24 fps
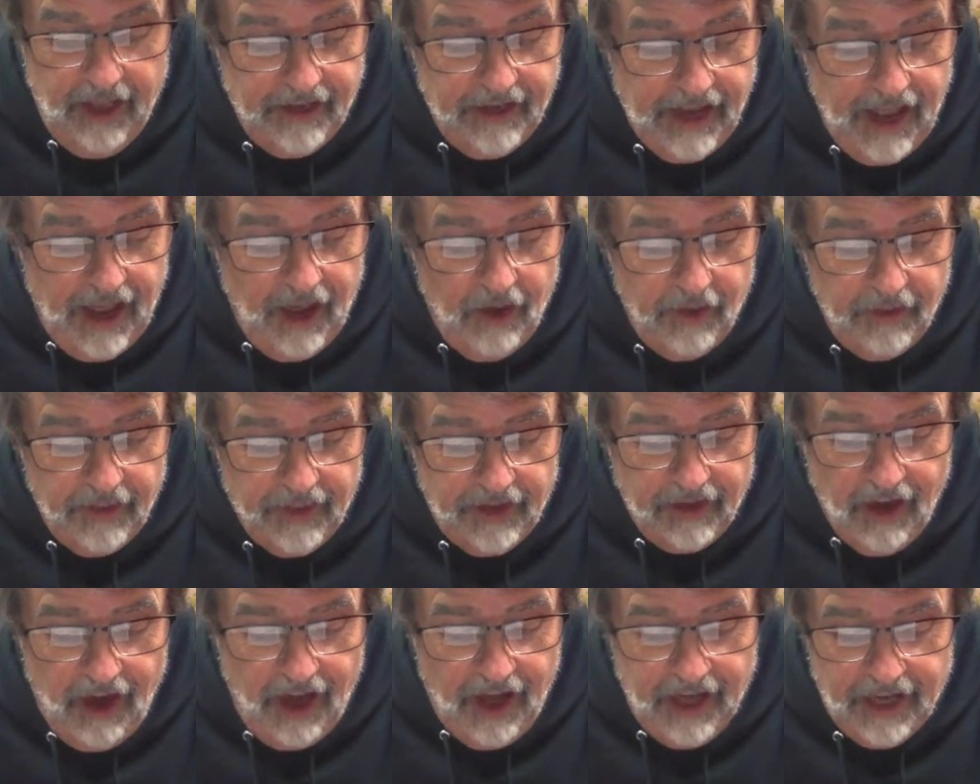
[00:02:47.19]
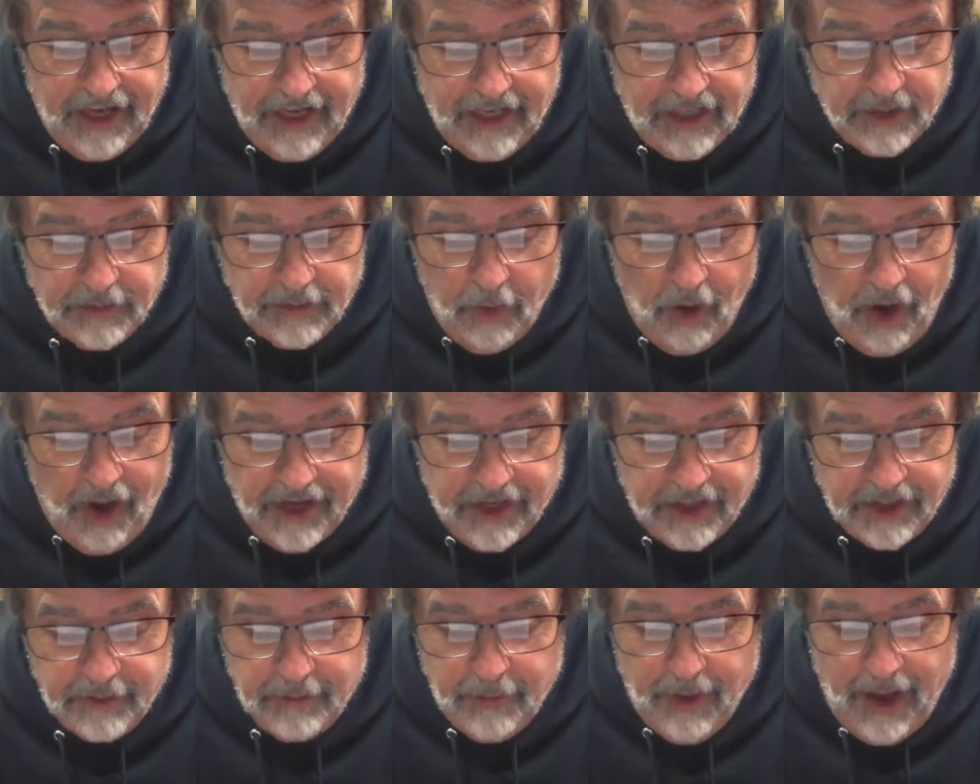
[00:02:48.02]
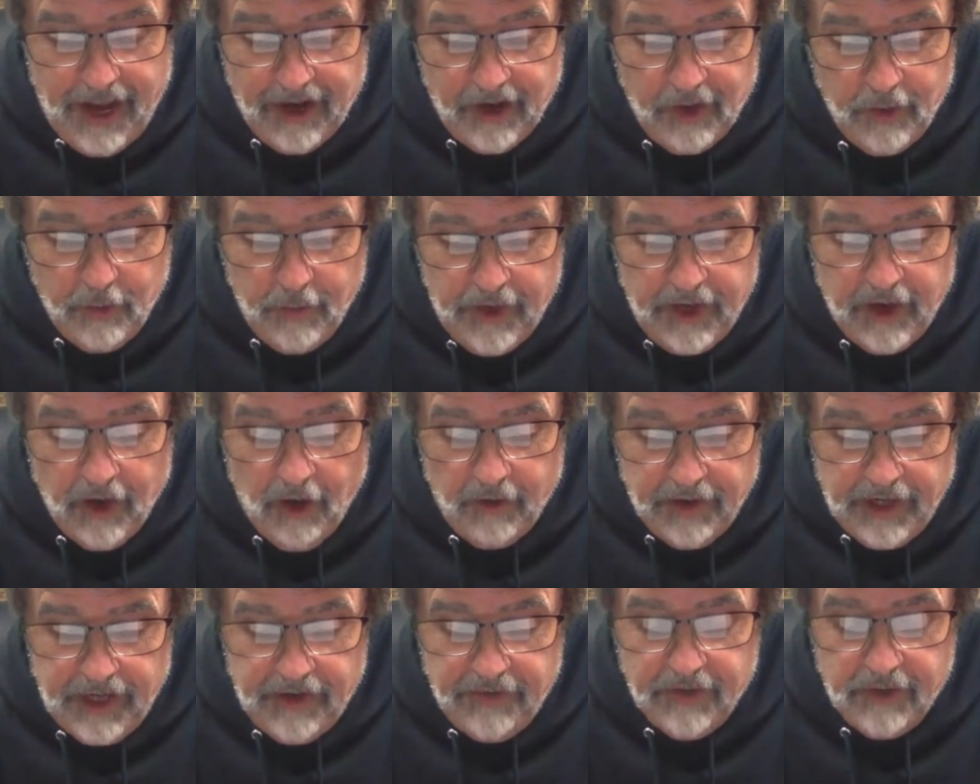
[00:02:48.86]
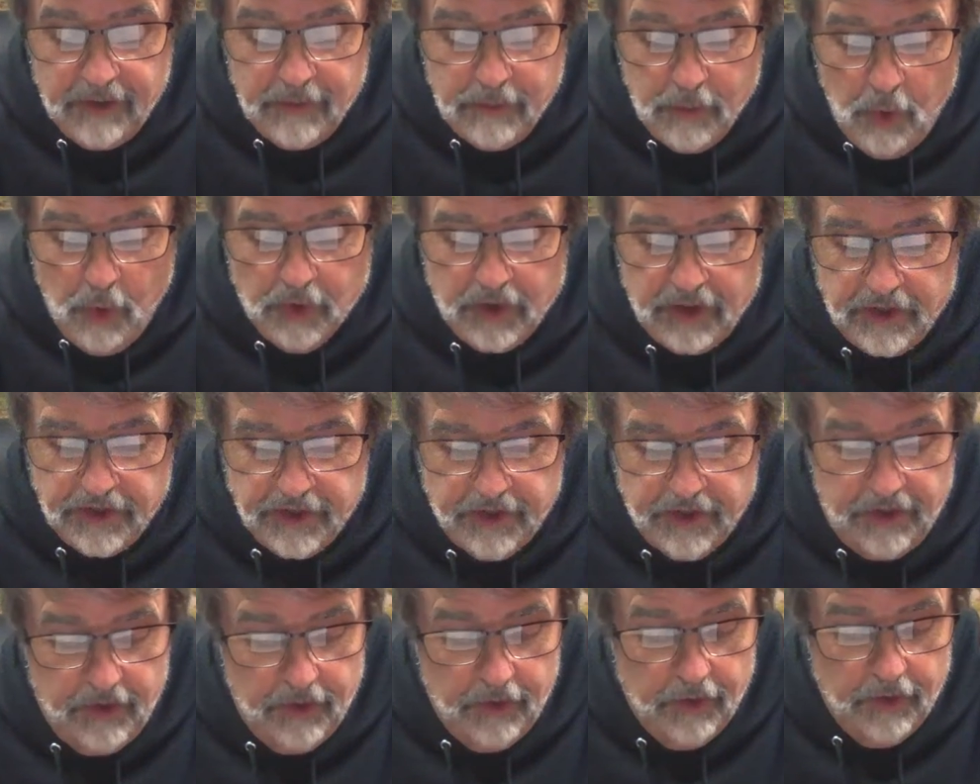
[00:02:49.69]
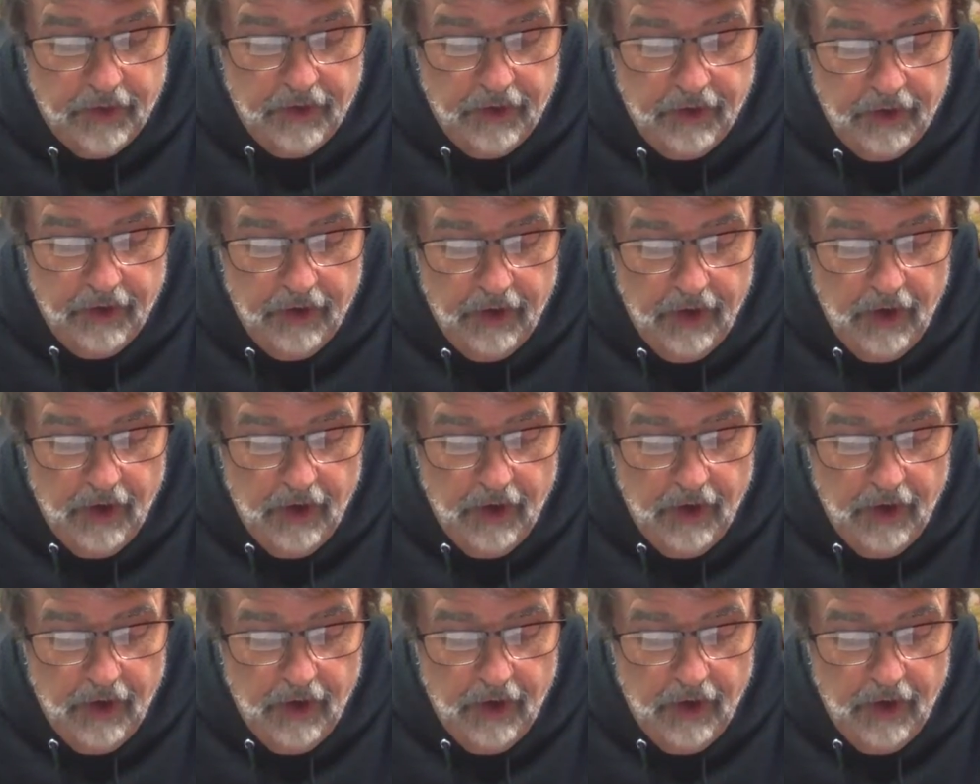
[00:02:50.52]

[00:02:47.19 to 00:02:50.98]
Now that God has brought us back, we are even more secure.